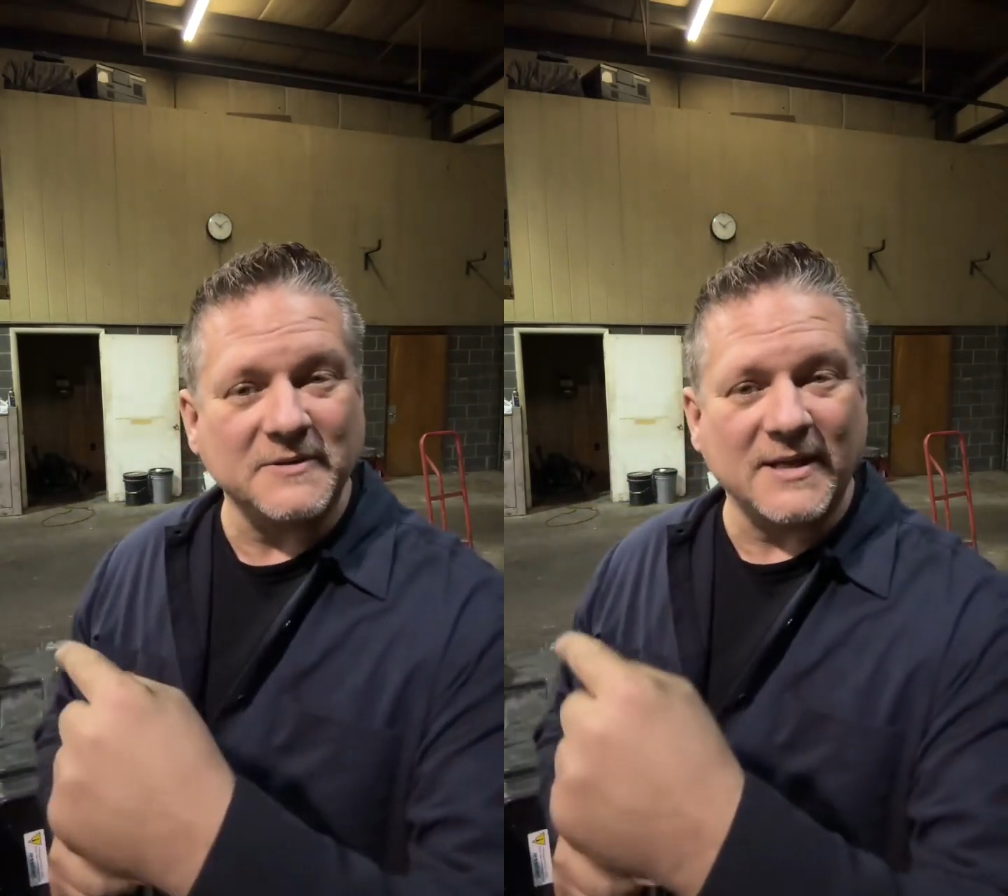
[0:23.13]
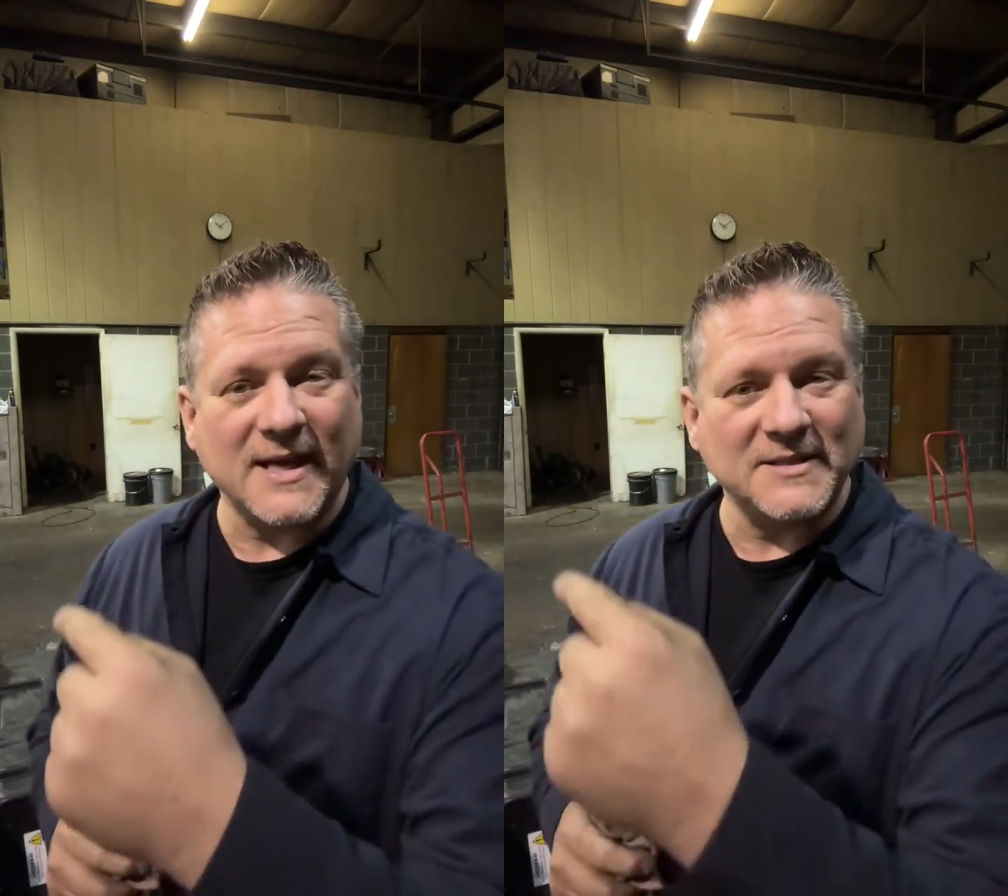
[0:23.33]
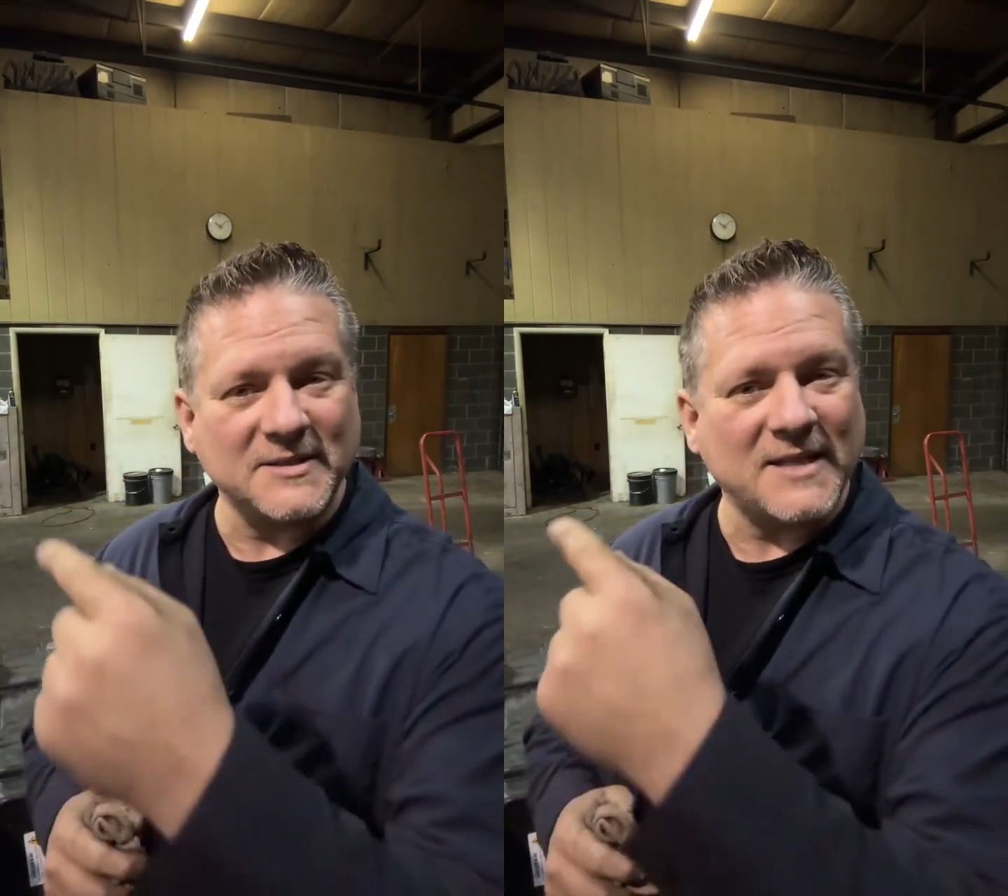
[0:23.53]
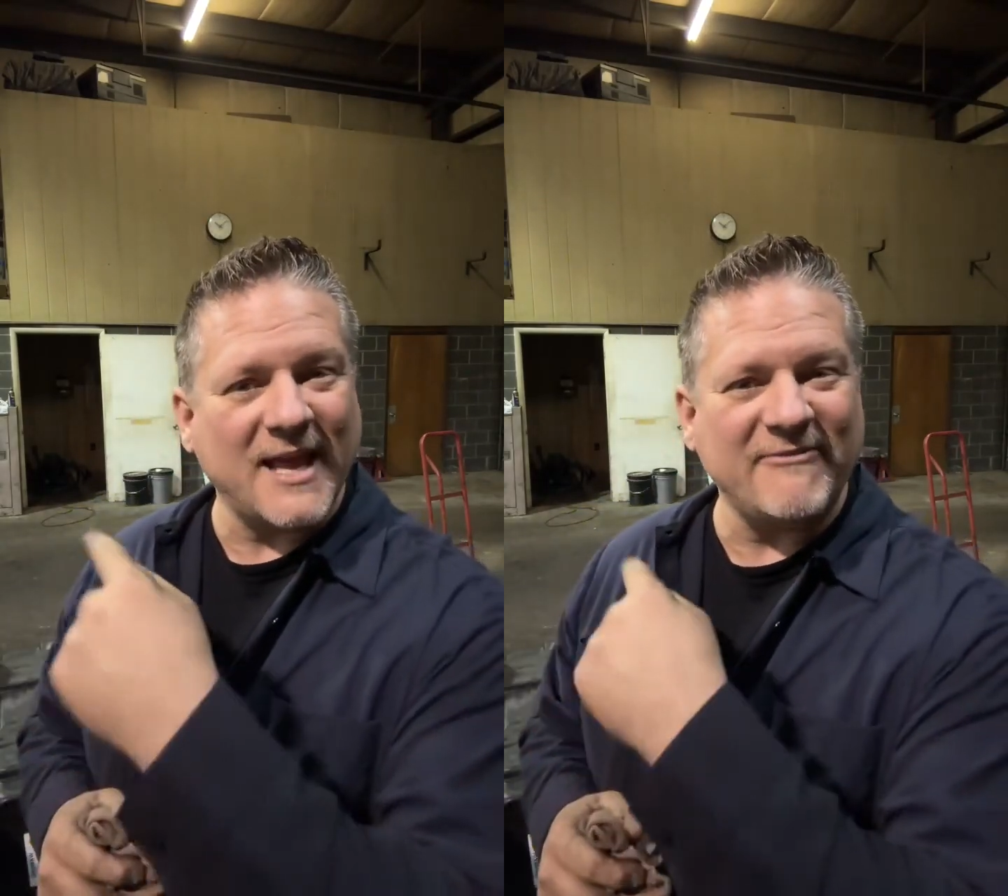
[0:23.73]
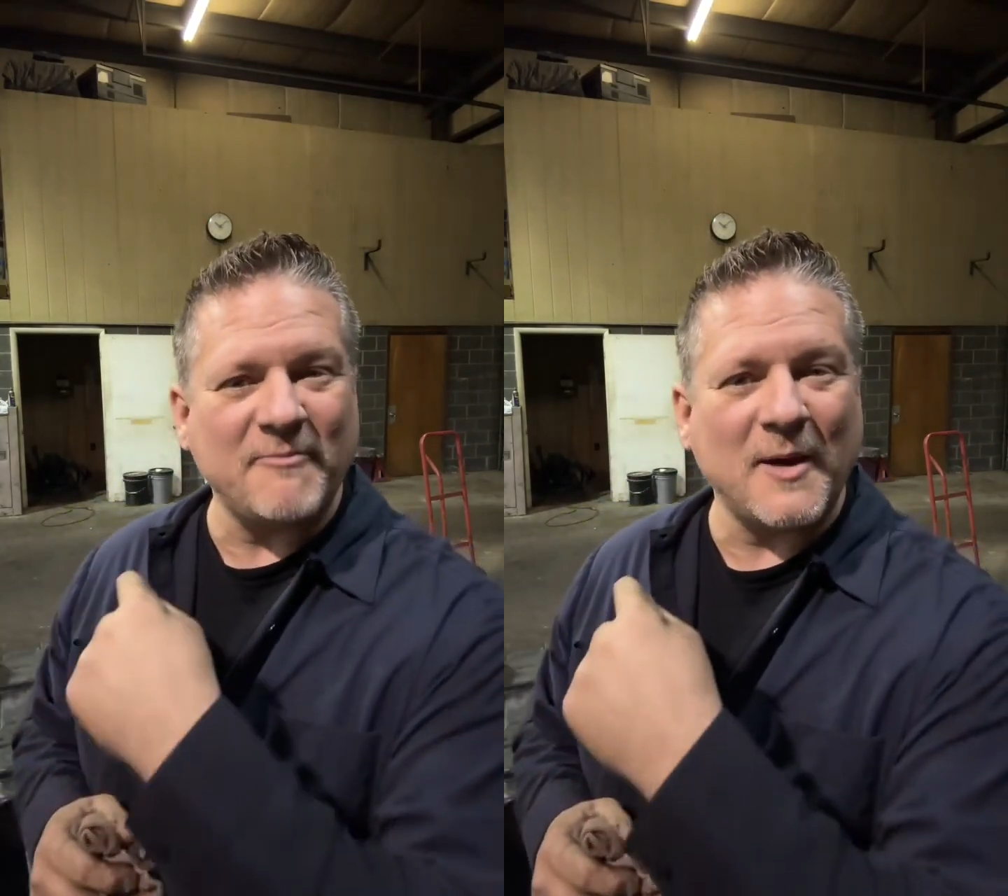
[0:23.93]
that I just
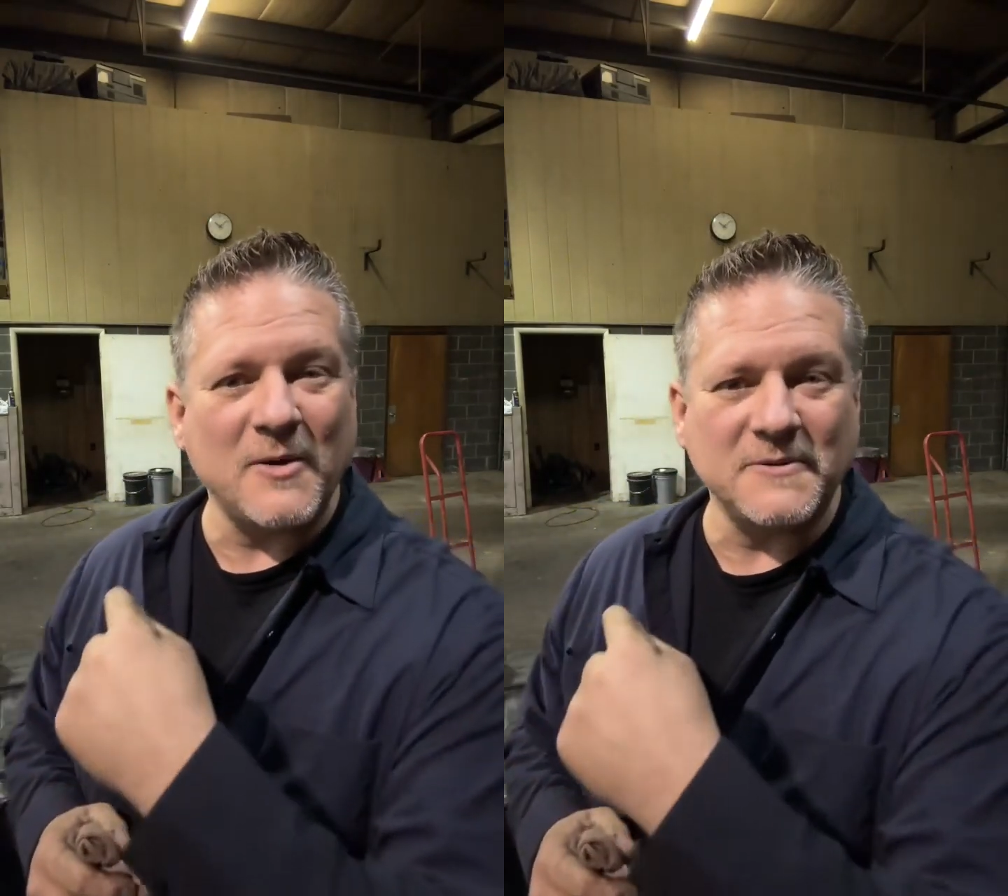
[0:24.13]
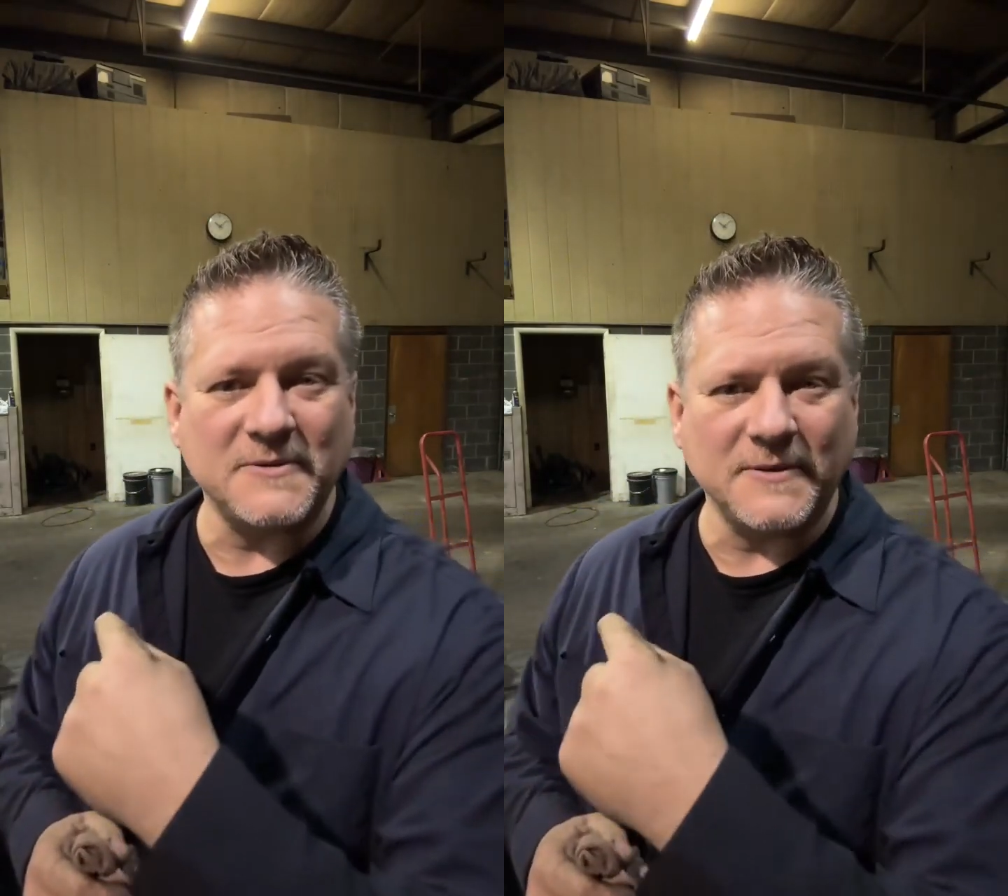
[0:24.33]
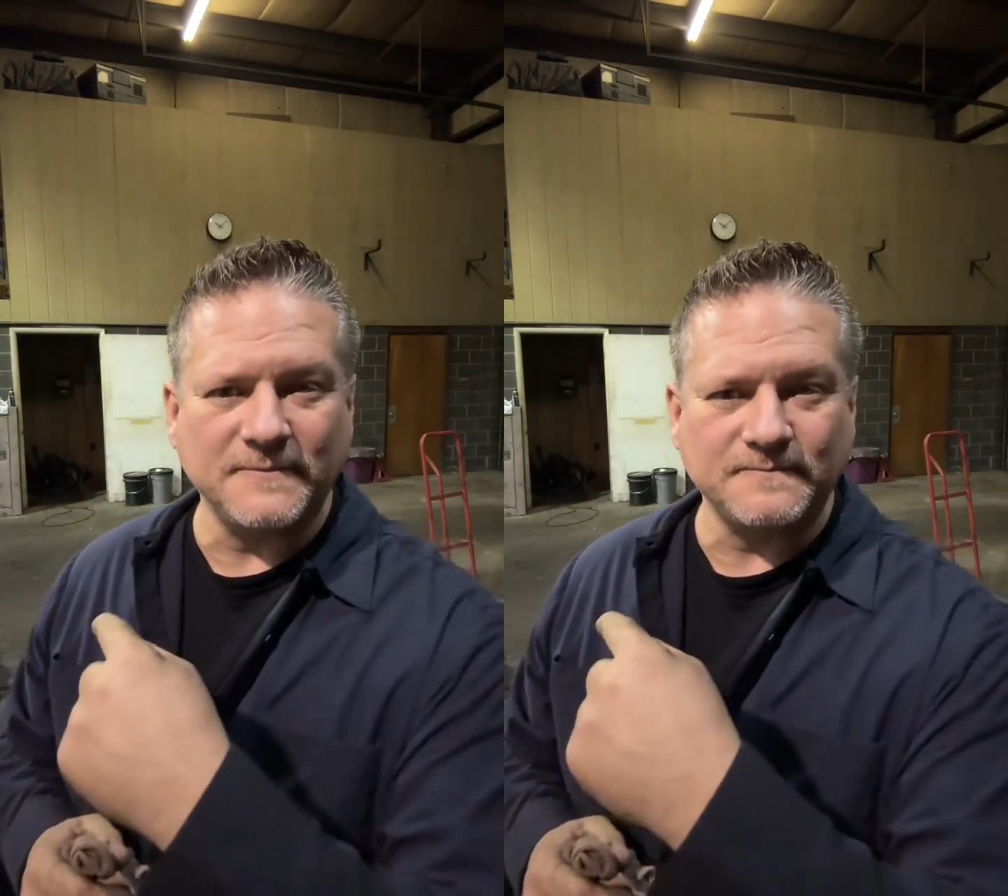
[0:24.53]
have posted,